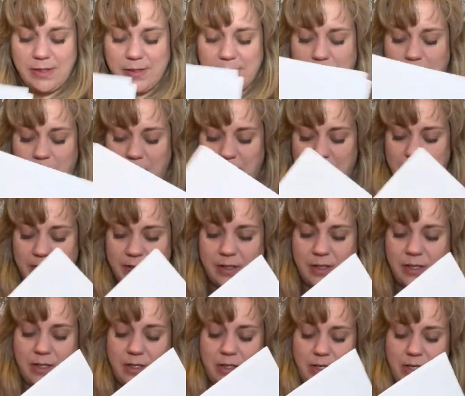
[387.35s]
So I'm gonna
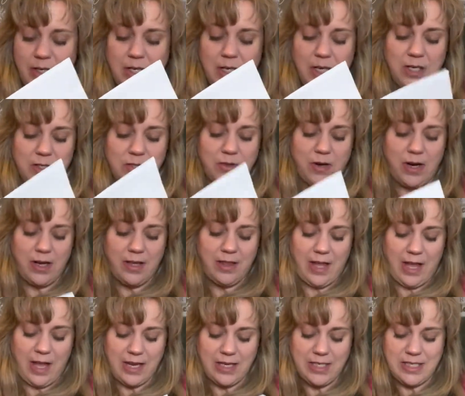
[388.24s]
start trying
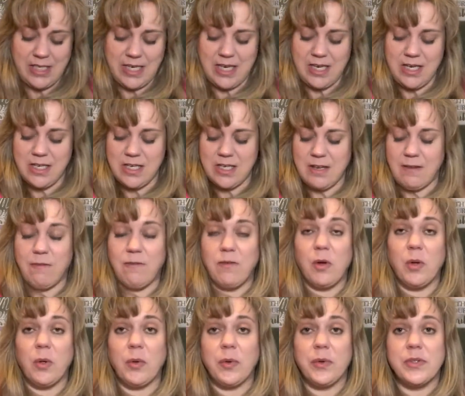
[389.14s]
that. I tend to
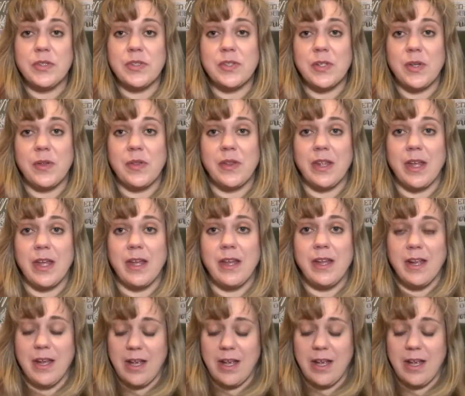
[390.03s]
fold so that